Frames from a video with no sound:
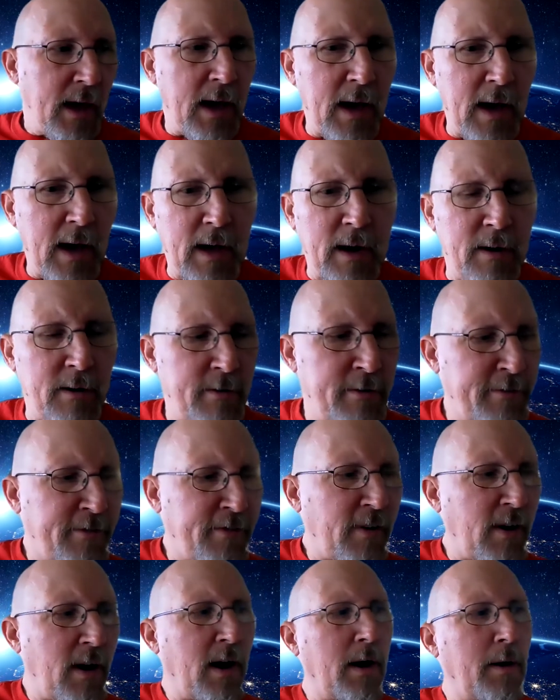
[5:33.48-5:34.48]
and
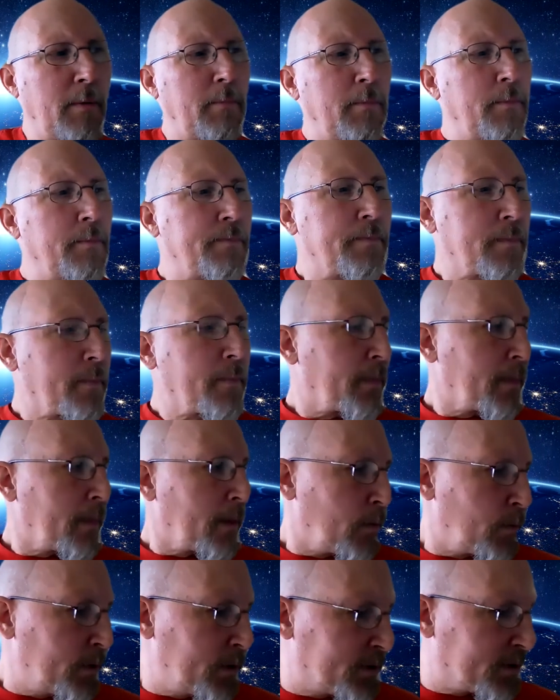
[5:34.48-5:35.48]
from
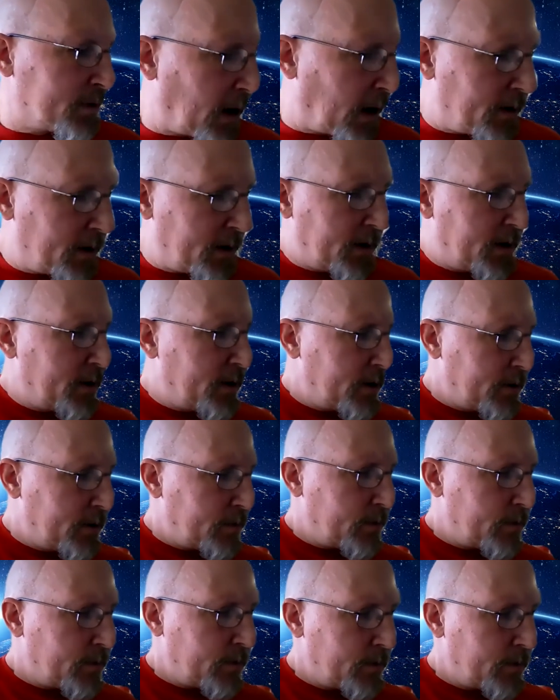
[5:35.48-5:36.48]
we started
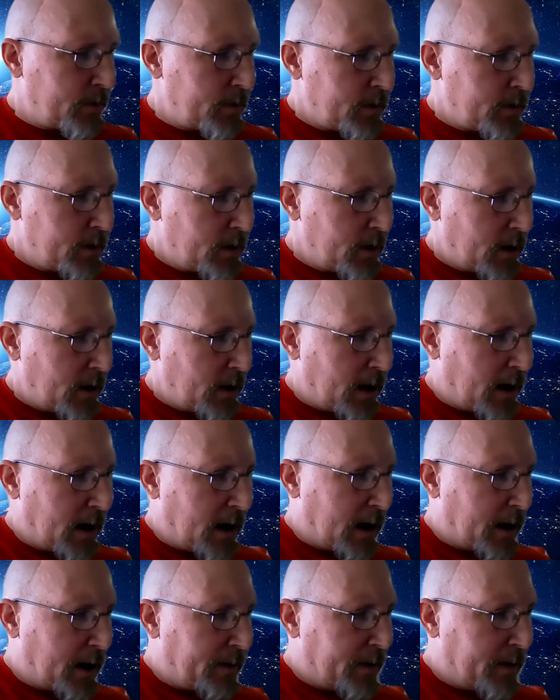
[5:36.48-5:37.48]

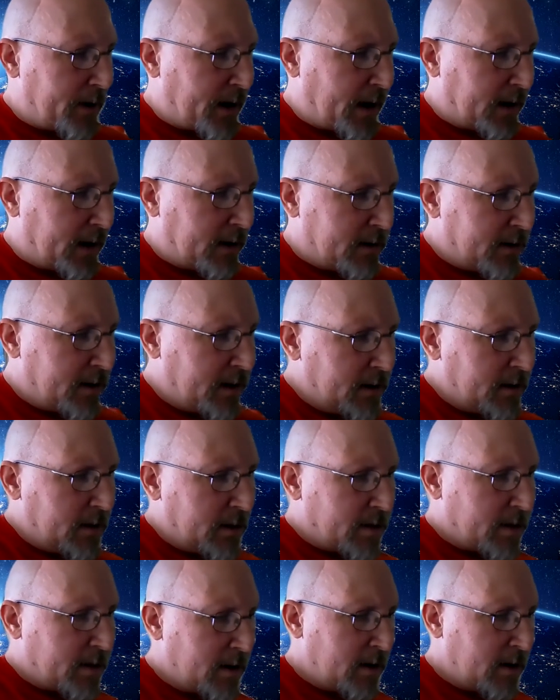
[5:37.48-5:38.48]
on the
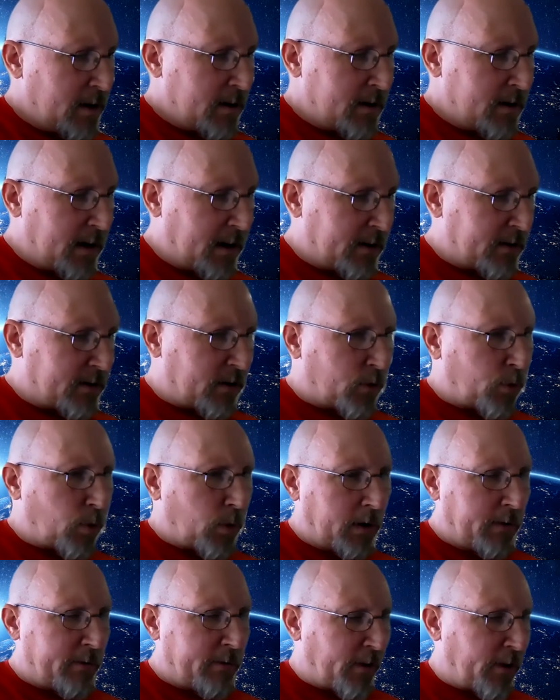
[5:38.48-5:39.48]
19th. Today is the
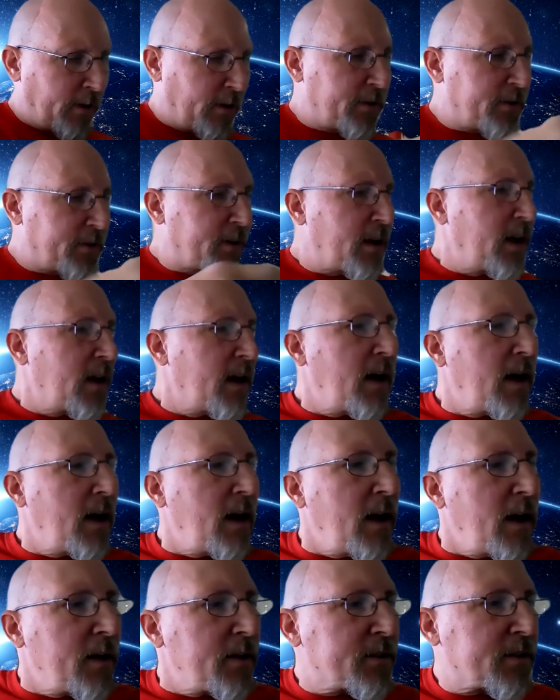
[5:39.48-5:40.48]
21st.
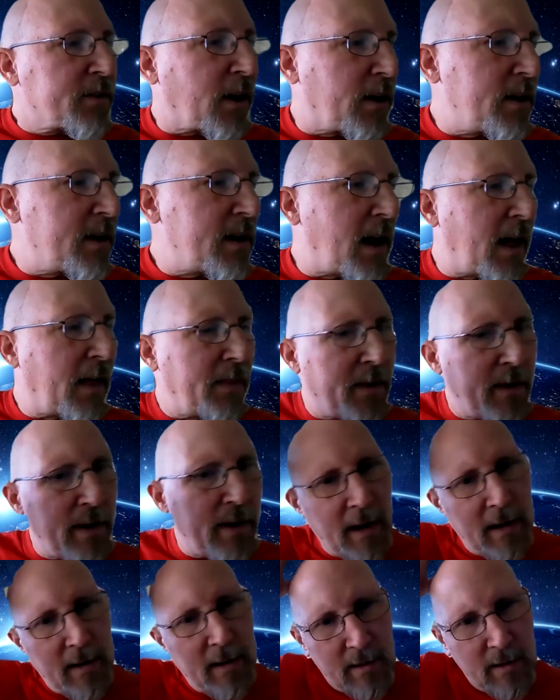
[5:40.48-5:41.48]
Started on the
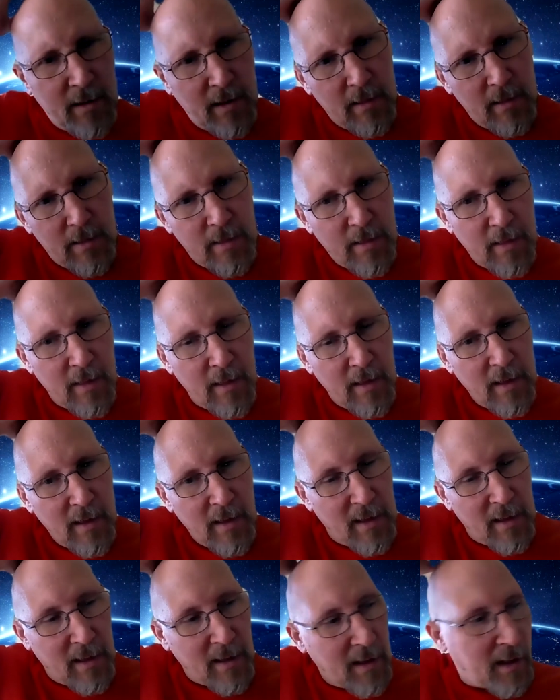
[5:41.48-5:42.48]
19th,
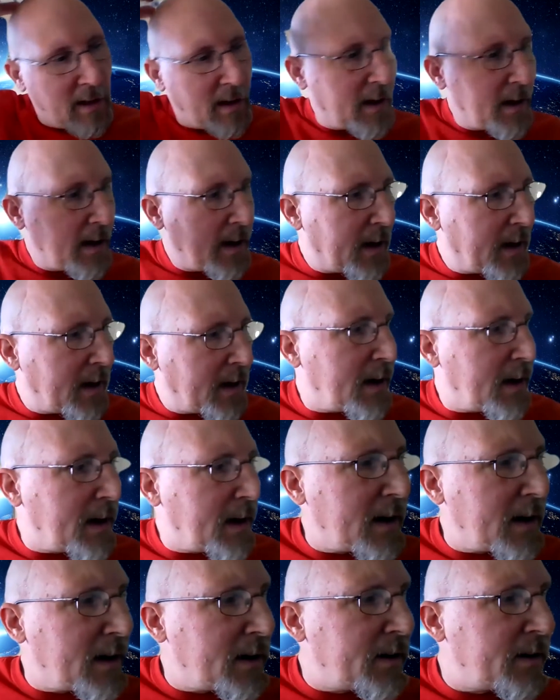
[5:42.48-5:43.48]

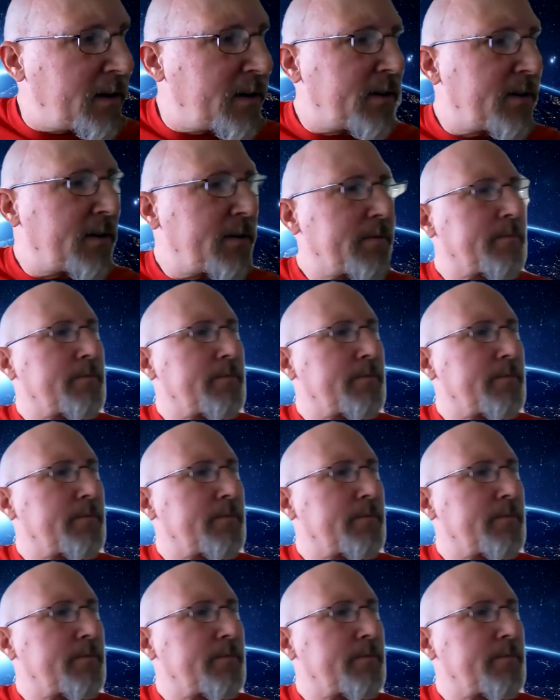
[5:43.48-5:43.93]
and